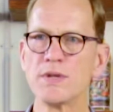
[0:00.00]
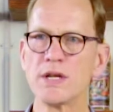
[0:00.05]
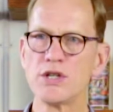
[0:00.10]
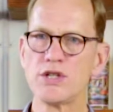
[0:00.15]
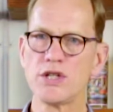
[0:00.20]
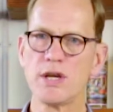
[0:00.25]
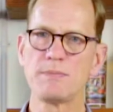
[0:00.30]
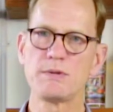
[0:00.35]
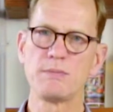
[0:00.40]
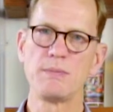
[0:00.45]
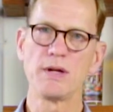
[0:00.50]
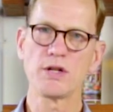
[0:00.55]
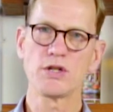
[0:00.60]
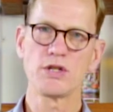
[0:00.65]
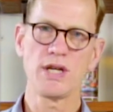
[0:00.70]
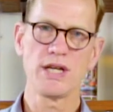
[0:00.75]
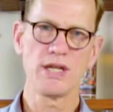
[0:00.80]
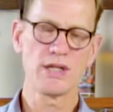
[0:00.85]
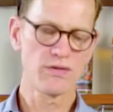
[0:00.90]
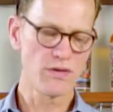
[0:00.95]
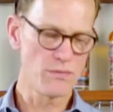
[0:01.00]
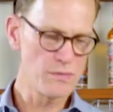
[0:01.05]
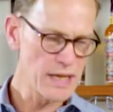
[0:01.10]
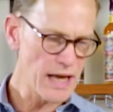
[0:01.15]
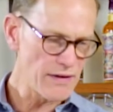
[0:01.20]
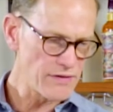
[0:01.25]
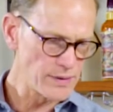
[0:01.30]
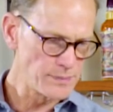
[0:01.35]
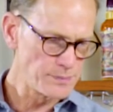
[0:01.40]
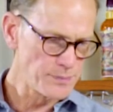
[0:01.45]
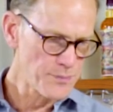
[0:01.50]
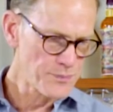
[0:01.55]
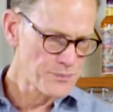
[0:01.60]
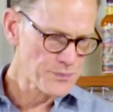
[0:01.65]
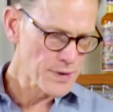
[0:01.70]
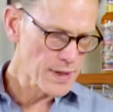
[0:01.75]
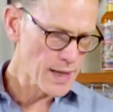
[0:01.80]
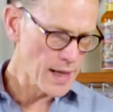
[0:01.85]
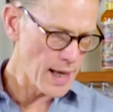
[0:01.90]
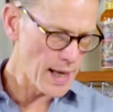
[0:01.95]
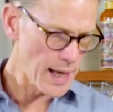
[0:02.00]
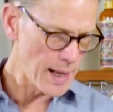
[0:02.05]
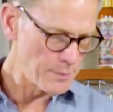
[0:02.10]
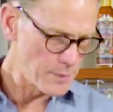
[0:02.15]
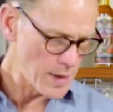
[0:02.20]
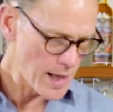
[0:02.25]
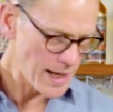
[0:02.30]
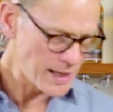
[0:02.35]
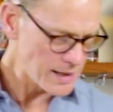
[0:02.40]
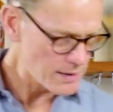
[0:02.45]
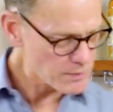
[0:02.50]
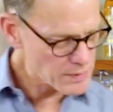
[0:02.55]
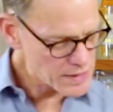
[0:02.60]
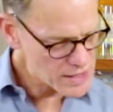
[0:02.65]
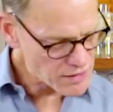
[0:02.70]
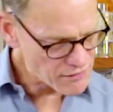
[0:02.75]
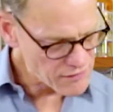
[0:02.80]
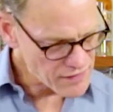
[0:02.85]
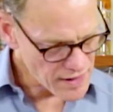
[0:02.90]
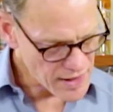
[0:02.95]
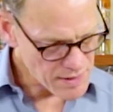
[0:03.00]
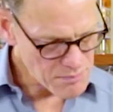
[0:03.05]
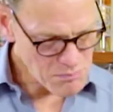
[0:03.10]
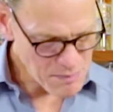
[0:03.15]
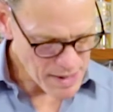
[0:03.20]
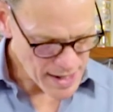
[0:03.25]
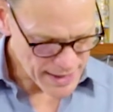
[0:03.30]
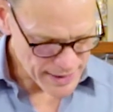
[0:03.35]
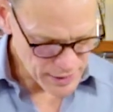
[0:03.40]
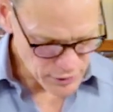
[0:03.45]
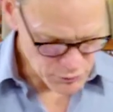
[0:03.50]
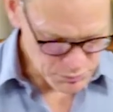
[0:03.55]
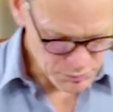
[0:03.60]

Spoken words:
sheep's milk cheese from Devon. But it's a very mild